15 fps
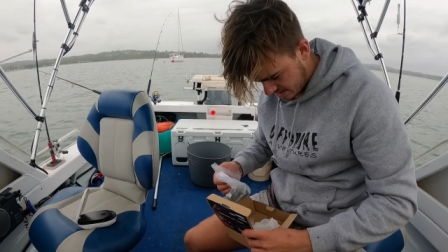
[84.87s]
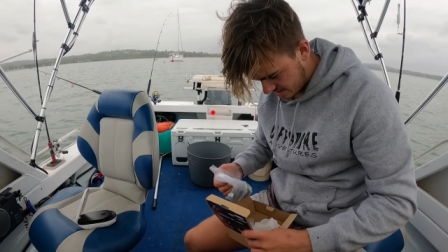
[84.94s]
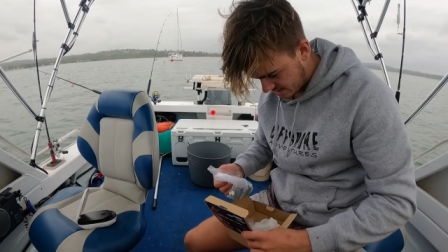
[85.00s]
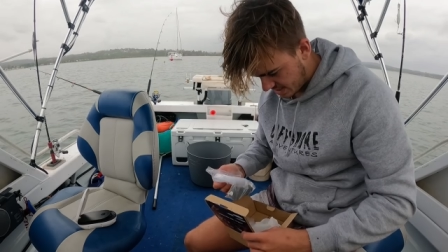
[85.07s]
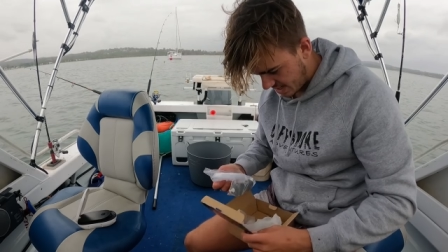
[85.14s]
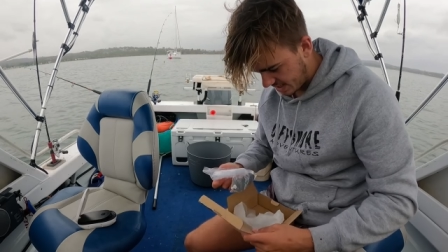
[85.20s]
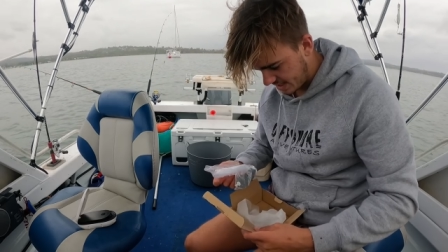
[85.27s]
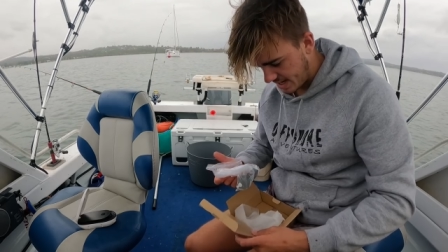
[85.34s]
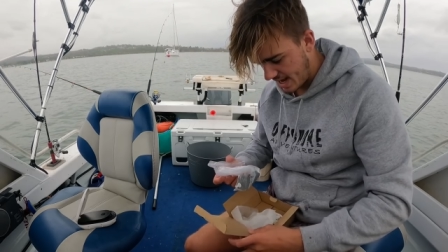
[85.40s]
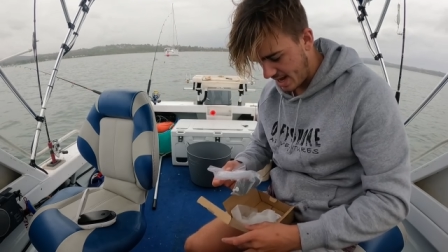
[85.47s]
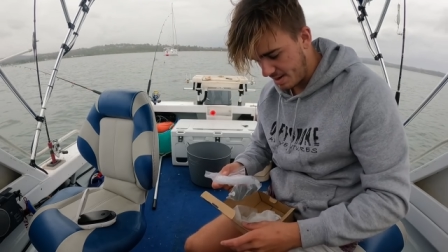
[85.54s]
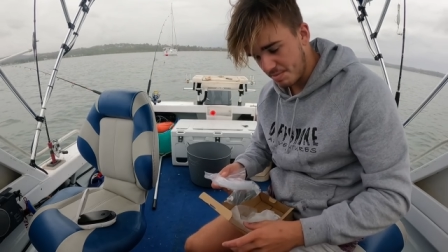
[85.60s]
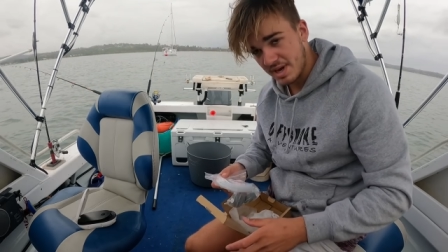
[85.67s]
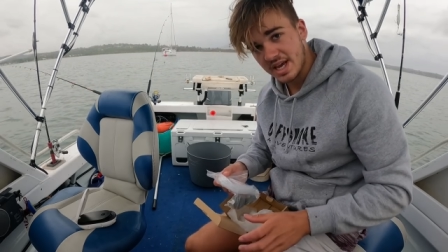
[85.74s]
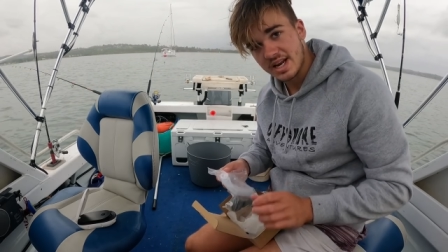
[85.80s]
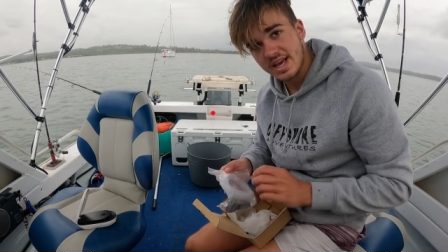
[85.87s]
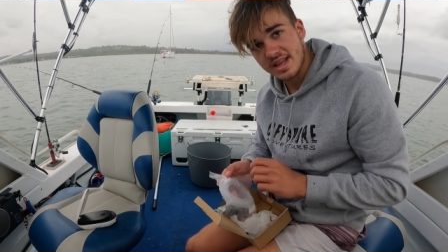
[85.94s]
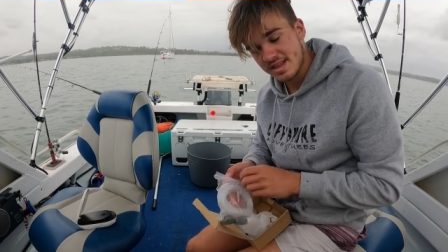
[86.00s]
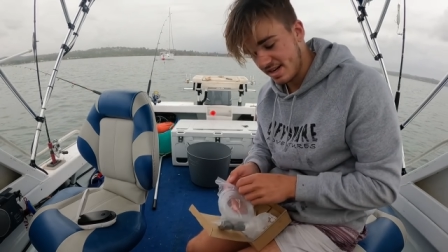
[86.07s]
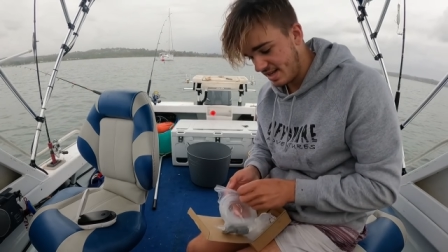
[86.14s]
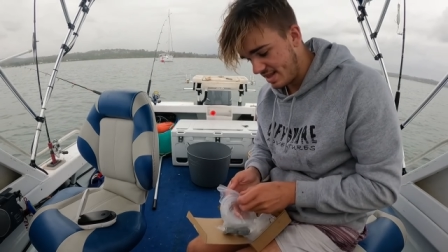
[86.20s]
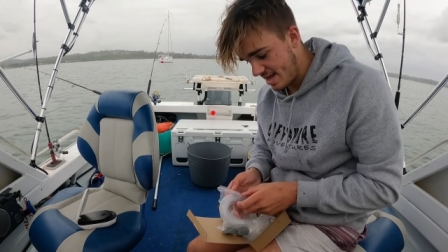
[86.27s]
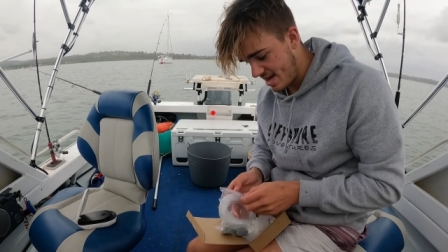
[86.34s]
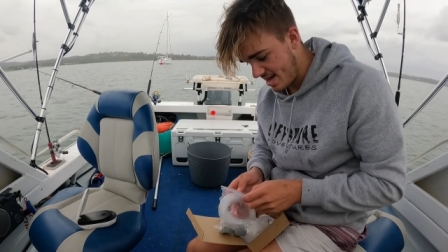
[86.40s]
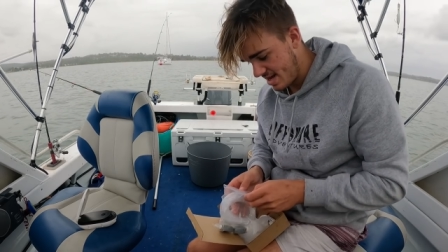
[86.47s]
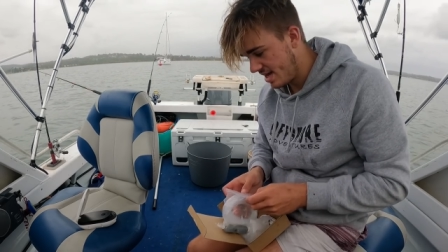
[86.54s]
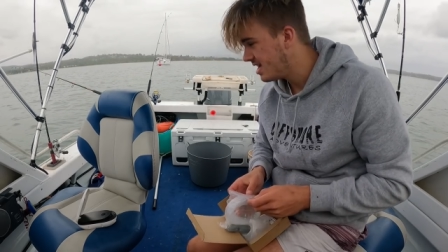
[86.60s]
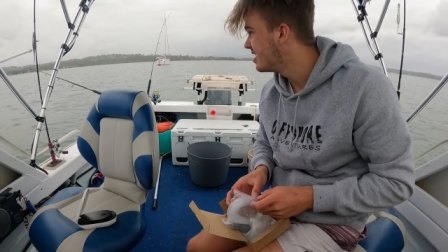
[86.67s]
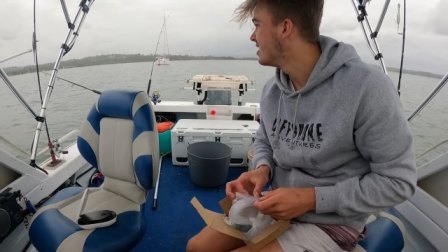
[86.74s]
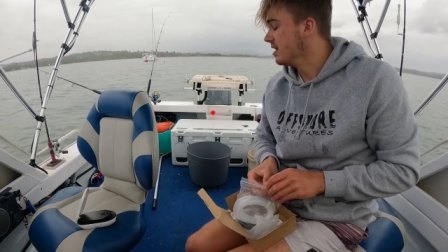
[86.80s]
say good day to me and Anthony there,
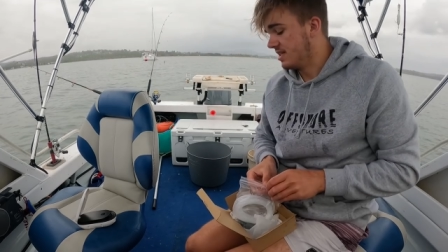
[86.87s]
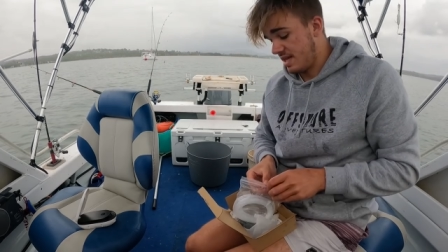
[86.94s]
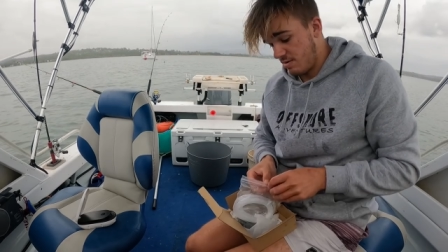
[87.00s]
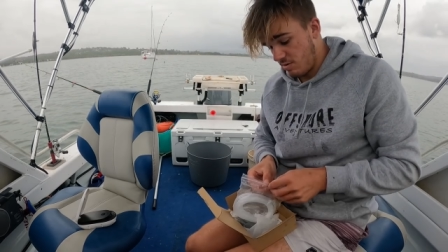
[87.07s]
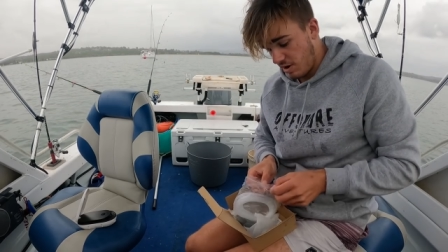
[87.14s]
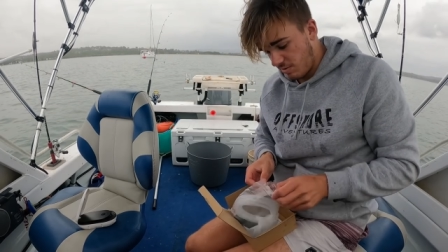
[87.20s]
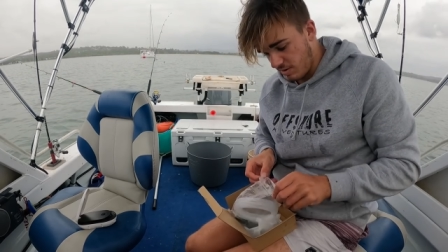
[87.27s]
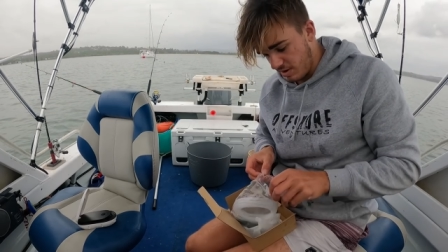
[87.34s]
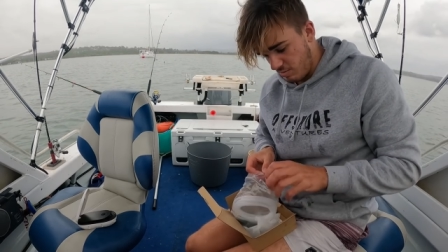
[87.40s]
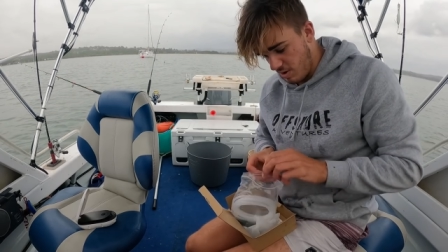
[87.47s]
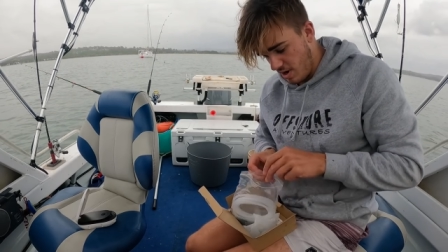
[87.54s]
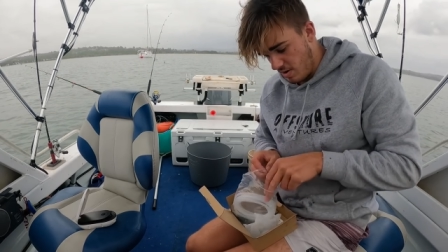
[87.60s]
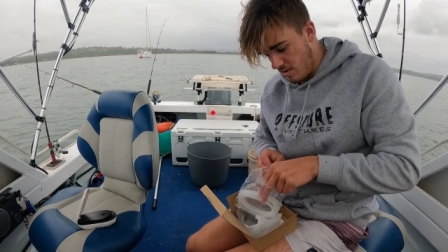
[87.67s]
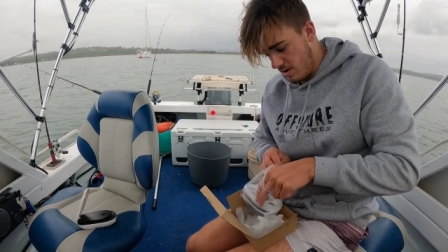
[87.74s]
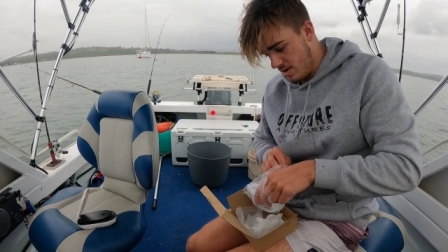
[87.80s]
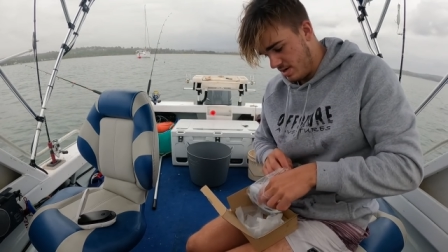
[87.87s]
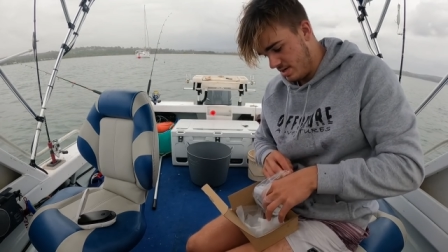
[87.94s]
and they work really well.